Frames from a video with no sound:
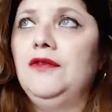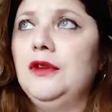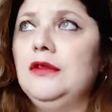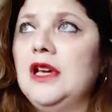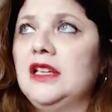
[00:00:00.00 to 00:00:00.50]

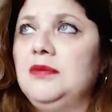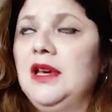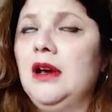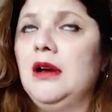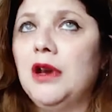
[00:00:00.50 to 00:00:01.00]
food has
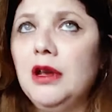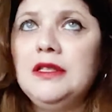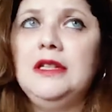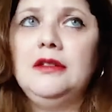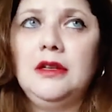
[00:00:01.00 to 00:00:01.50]
become
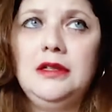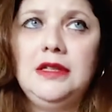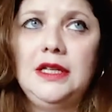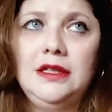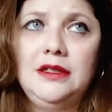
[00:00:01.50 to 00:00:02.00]
closely
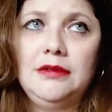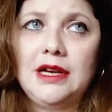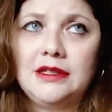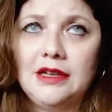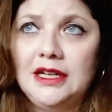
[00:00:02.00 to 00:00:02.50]
associated to
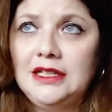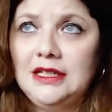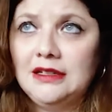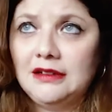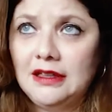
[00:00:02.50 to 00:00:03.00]

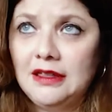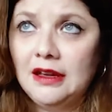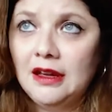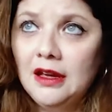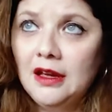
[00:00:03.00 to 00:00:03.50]
anxiety. And I think